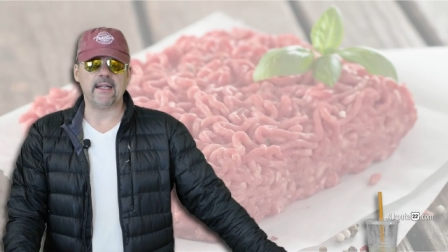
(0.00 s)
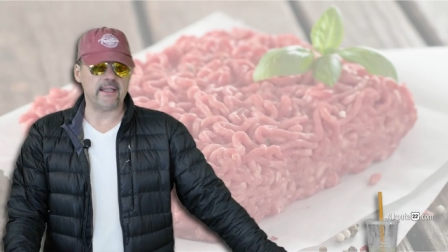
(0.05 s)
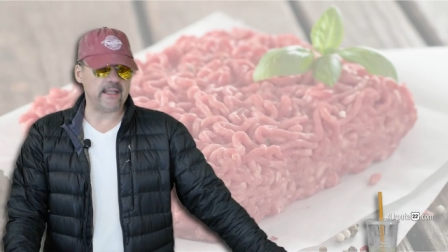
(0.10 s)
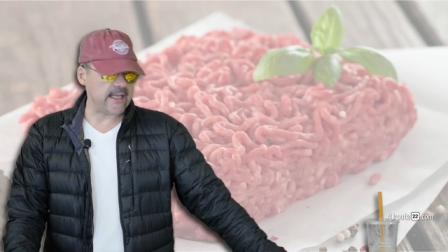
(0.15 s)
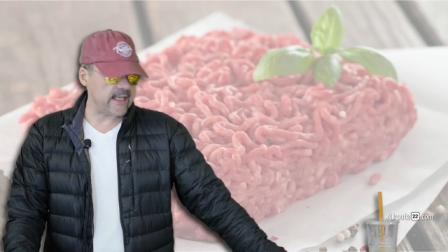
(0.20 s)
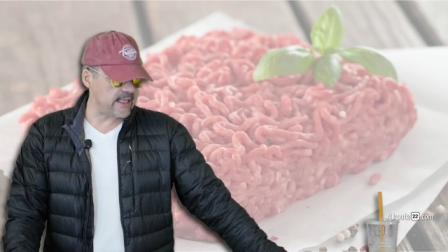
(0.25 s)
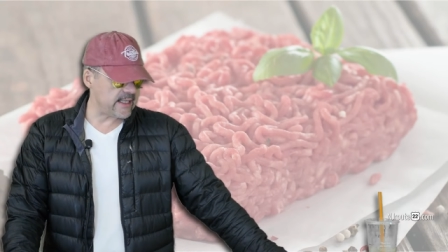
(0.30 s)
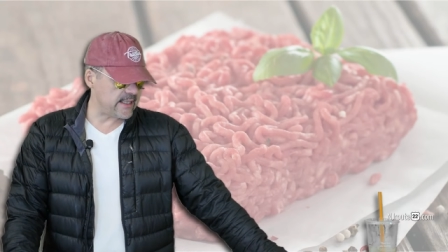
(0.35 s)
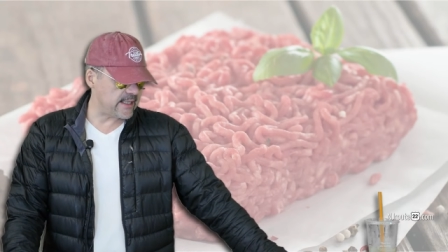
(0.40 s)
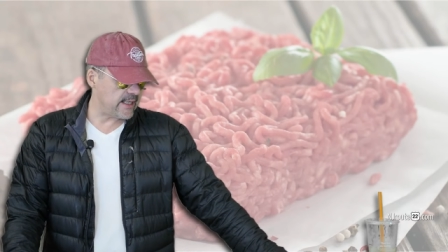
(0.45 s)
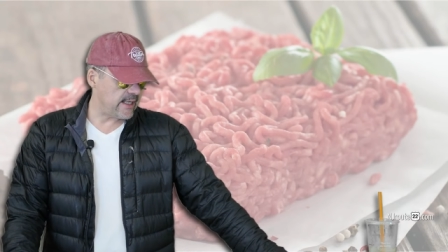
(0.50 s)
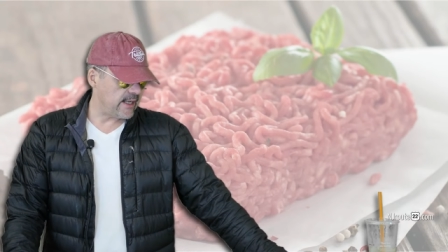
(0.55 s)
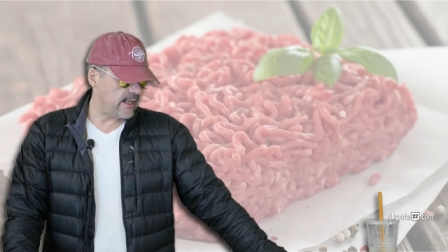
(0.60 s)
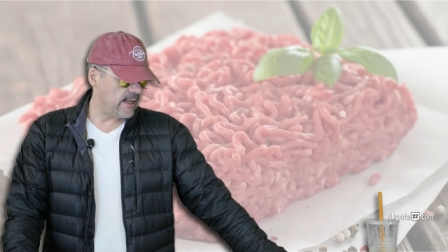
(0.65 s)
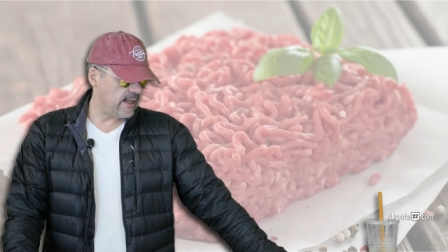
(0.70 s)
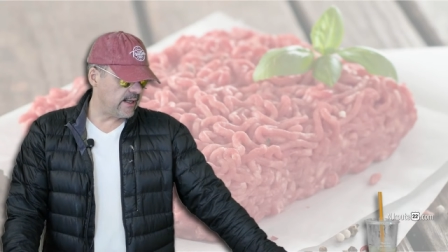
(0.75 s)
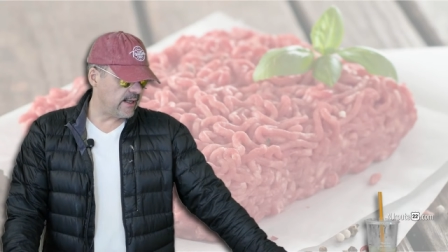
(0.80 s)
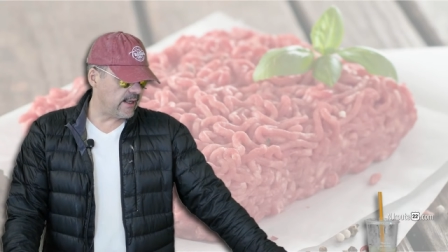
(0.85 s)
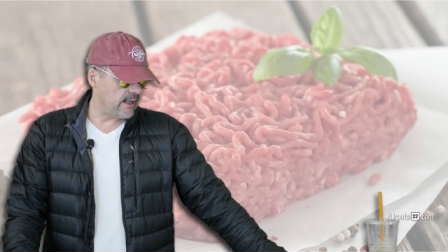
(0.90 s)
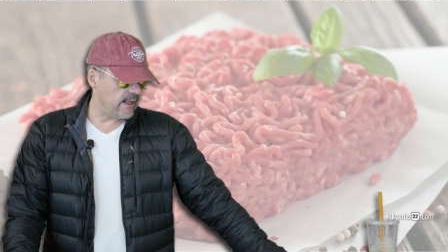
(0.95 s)
At least
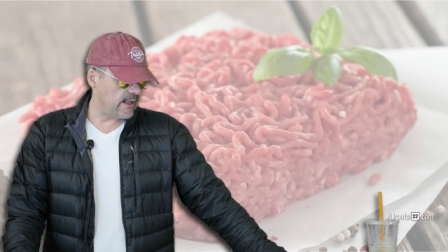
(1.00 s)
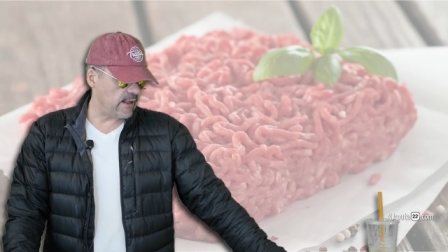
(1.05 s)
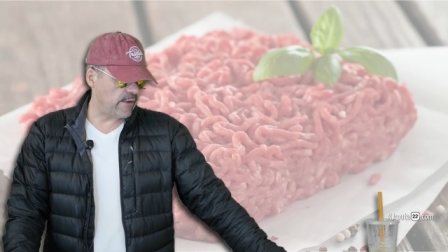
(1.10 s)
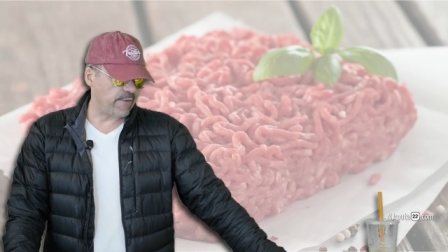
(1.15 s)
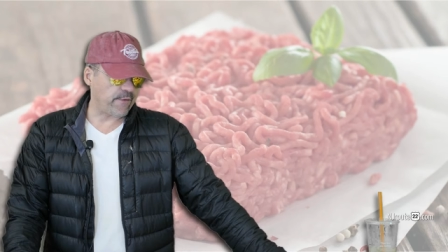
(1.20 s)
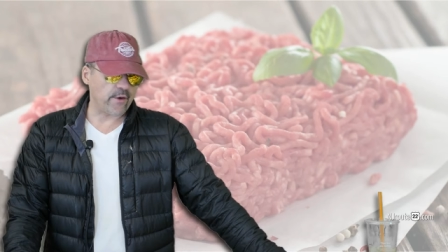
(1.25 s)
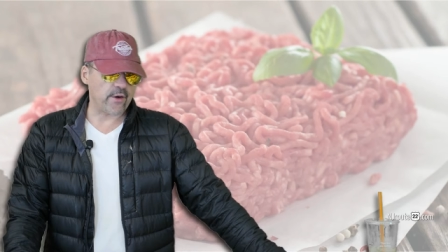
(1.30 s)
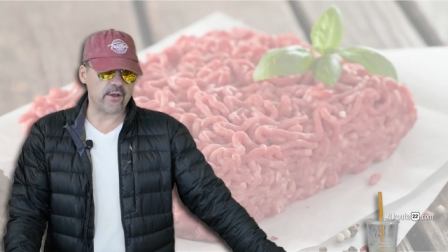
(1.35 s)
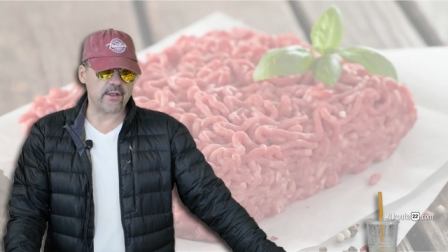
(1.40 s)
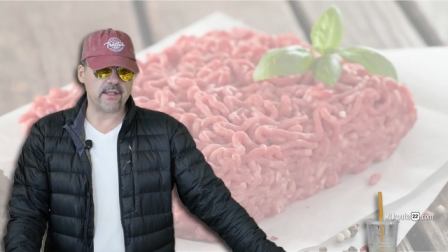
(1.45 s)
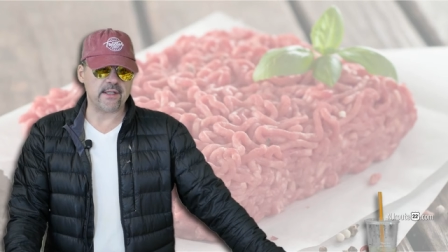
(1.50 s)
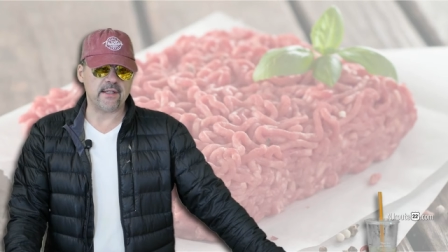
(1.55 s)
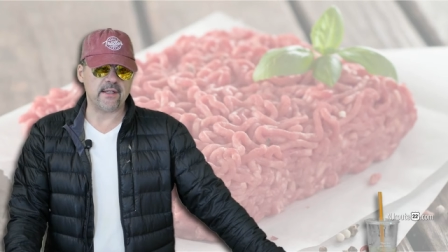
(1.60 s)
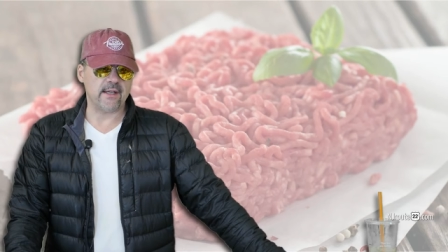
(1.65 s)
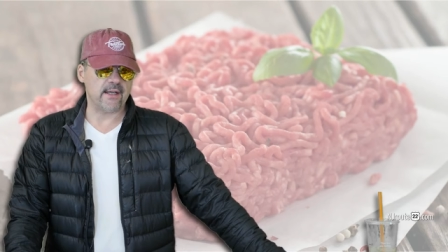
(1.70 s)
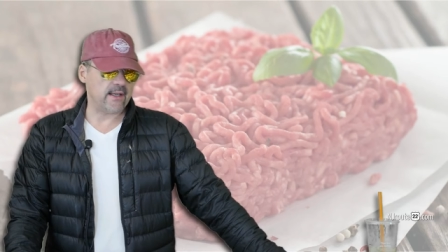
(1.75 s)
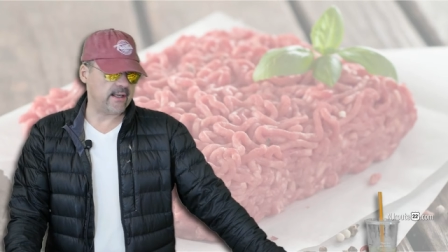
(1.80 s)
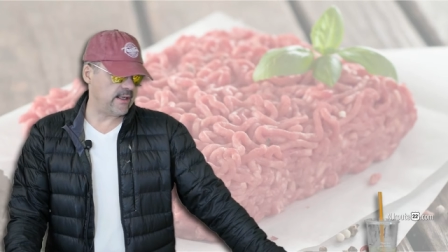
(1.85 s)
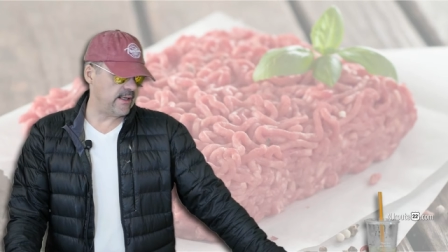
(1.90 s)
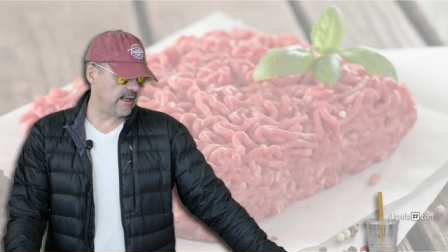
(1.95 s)
in the first
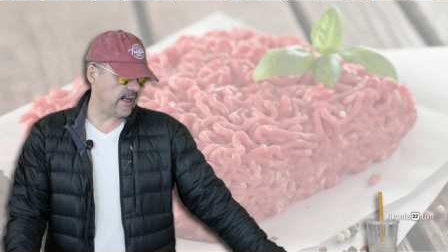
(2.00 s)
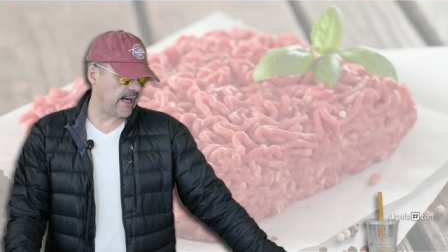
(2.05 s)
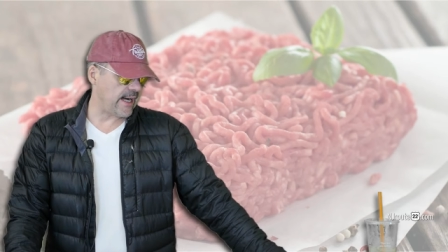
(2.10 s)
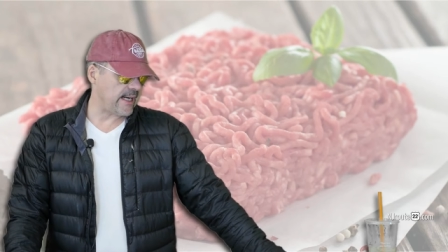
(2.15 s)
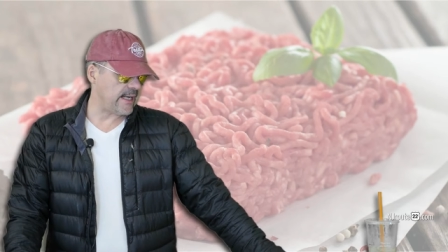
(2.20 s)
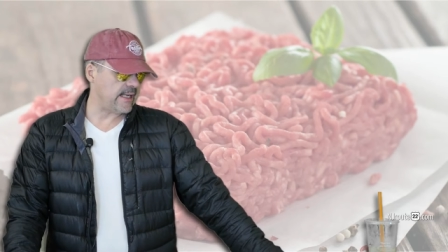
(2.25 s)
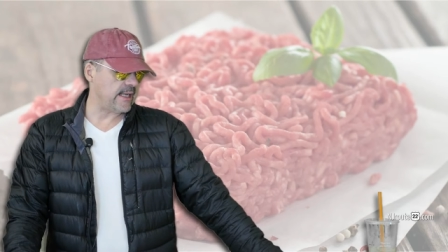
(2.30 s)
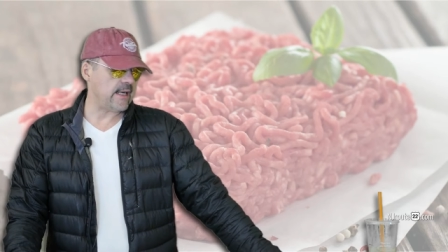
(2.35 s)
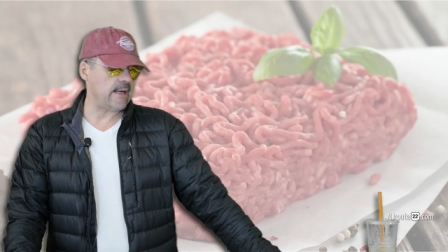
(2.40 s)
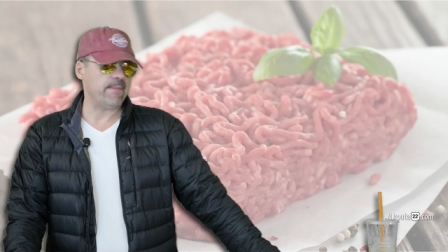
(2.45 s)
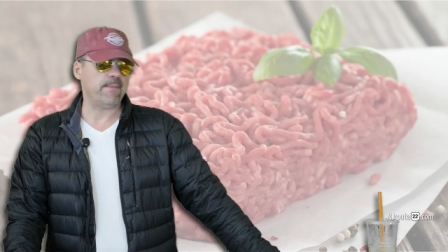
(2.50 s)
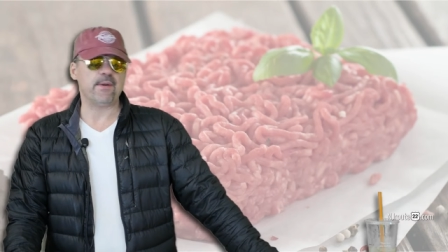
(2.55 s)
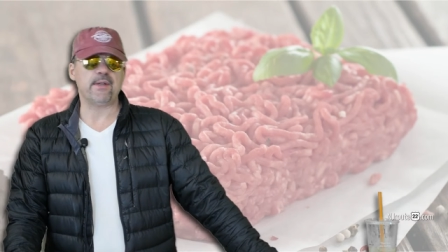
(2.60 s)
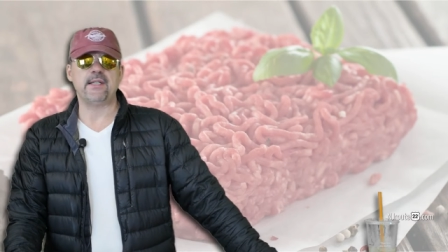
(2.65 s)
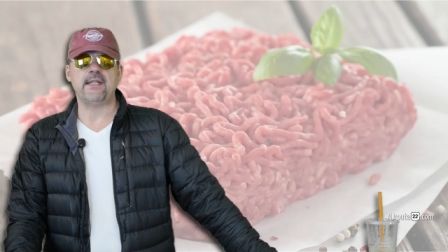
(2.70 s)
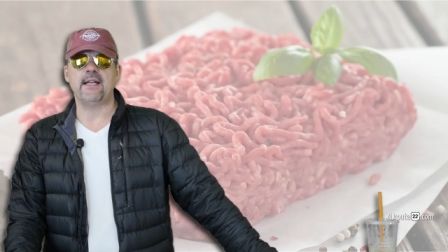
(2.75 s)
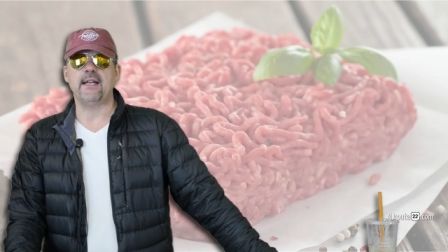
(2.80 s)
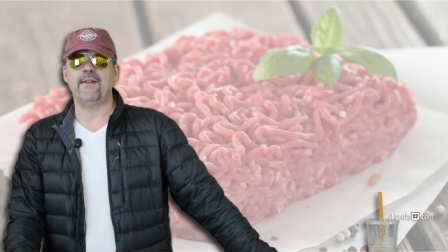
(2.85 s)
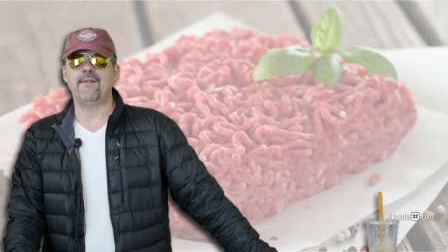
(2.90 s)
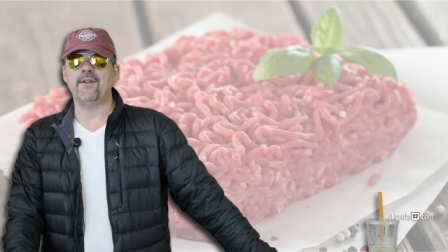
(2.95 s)

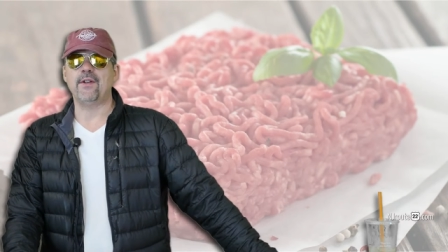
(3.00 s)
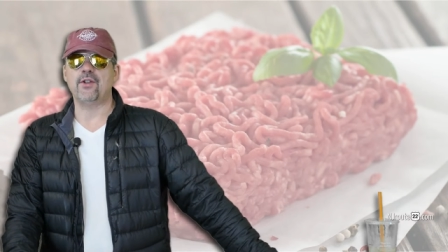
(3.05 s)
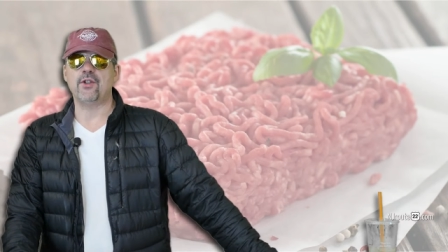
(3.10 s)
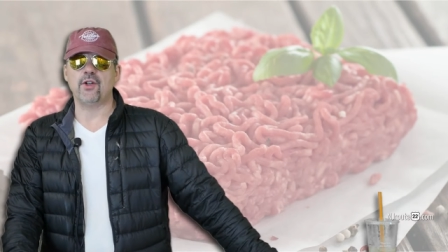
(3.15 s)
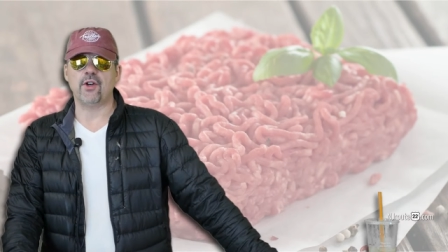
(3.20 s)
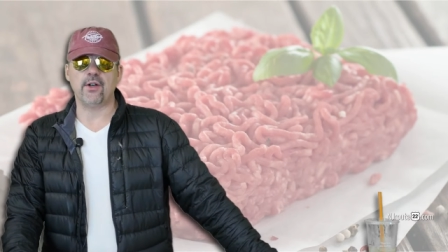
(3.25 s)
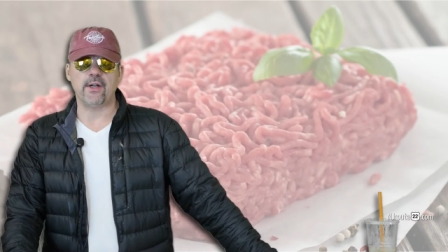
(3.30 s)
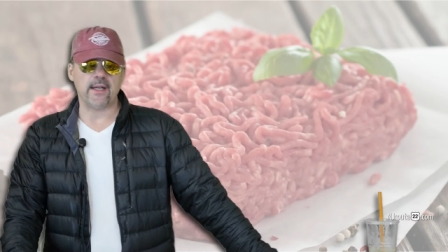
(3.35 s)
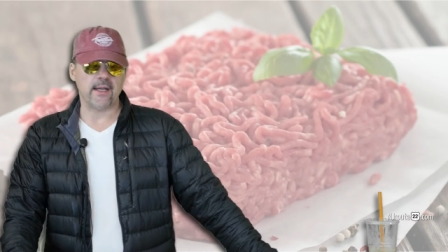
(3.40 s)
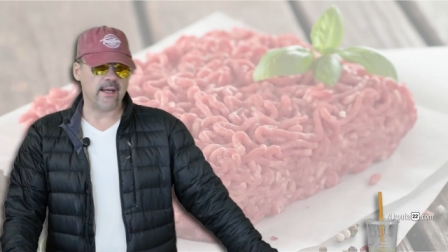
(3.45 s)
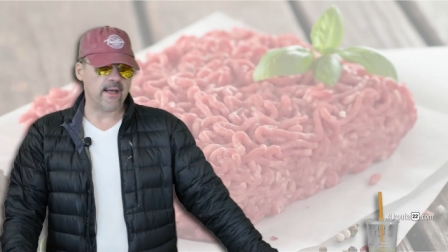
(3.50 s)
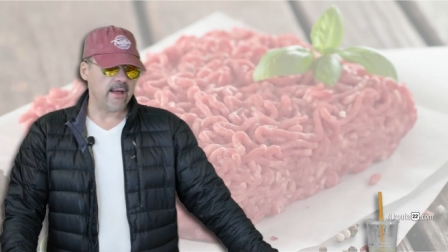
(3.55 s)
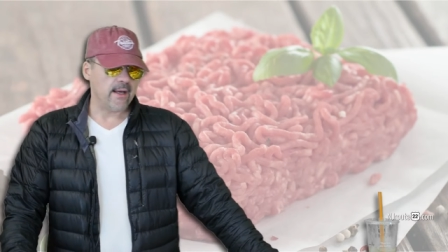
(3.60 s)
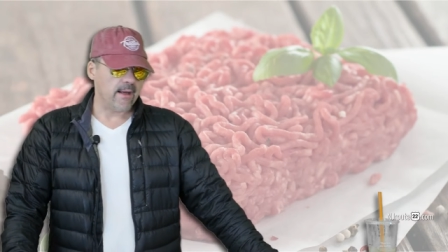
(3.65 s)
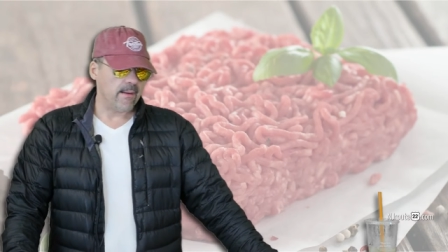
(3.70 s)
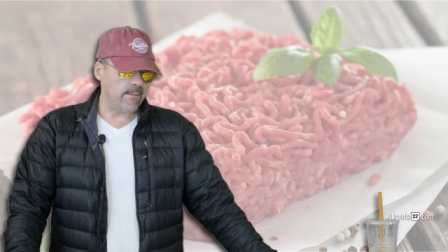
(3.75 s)
90% uh, of your journey.